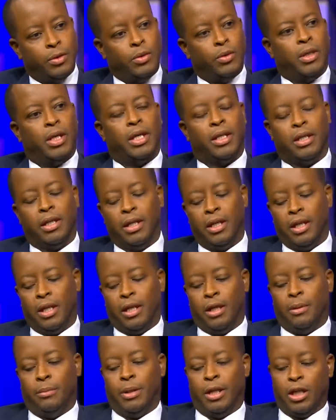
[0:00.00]
do that.
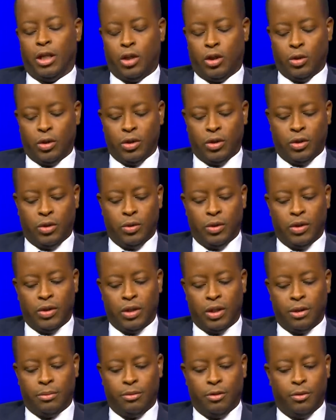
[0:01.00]
Making sure the students
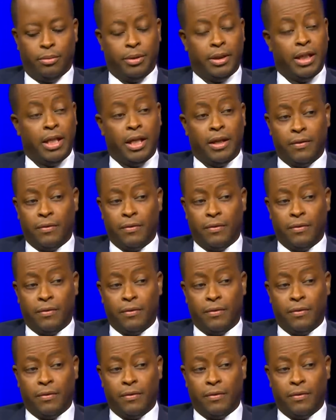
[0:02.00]
are appropriately